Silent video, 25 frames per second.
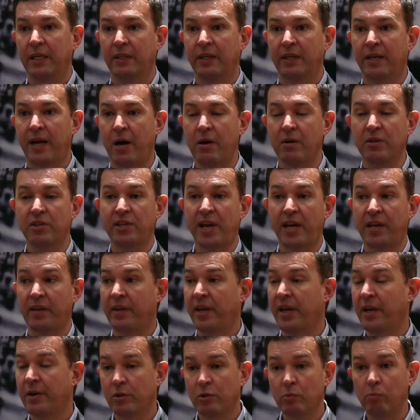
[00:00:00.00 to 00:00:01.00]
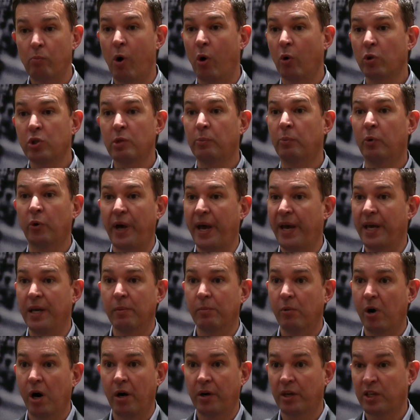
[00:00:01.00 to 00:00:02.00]
The current standard of care is multiple
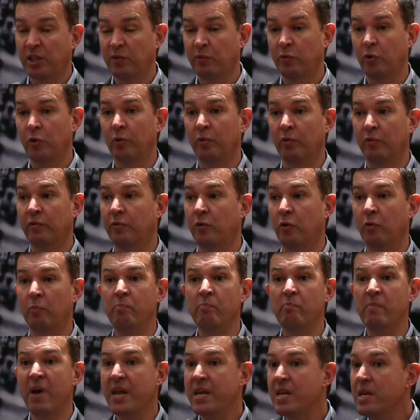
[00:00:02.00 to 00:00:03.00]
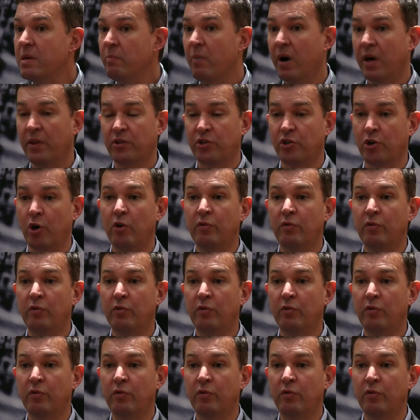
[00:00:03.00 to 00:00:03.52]
antibiotics for many months,